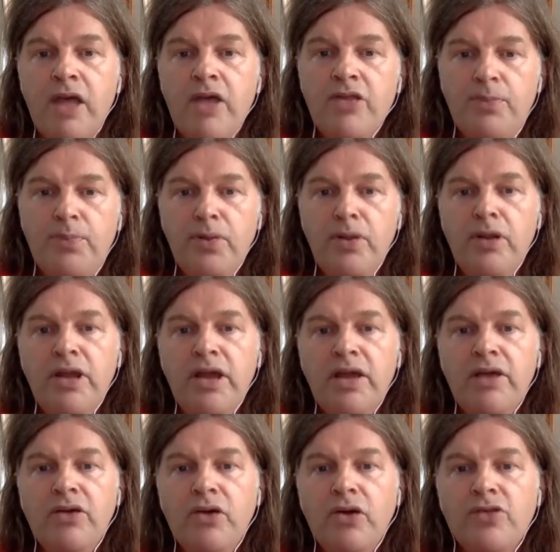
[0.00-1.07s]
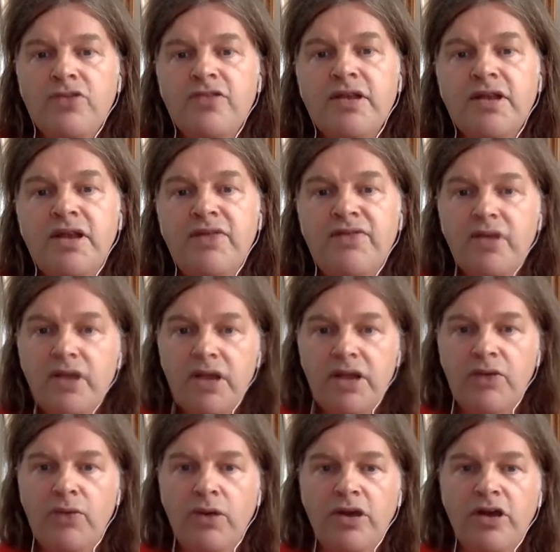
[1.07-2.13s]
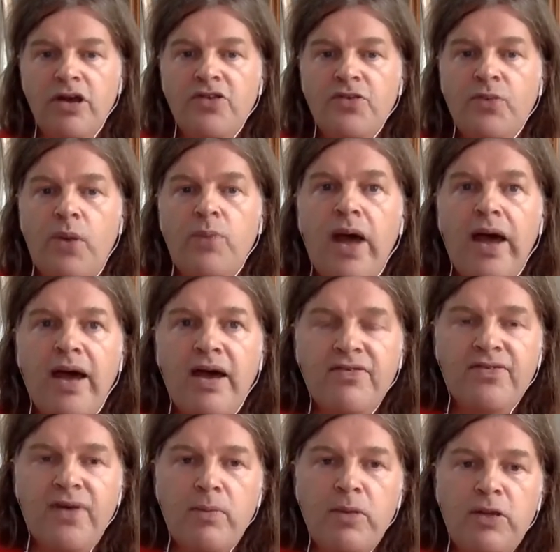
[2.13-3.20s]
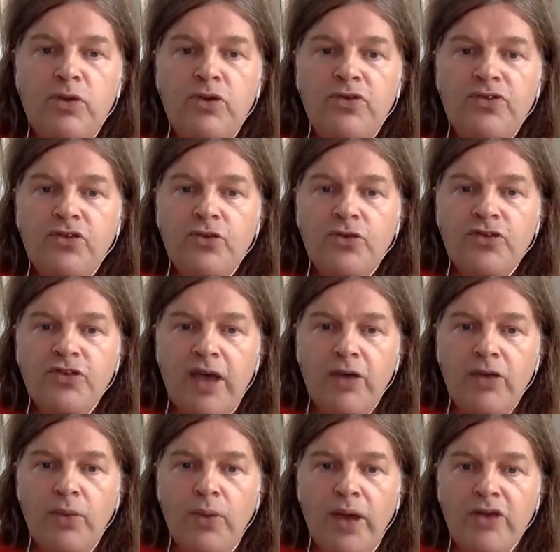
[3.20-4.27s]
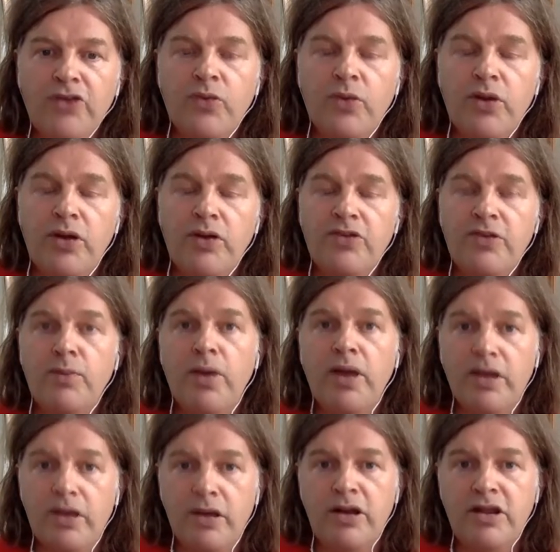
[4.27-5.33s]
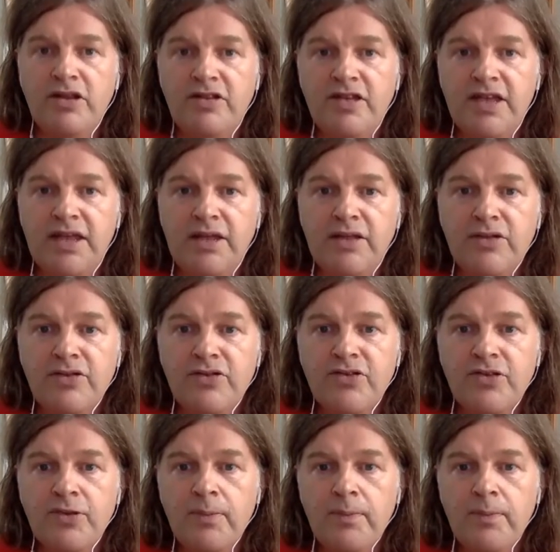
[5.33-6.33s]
The bullying got significantly worse when our family moved to South Wales when I was in my early teens.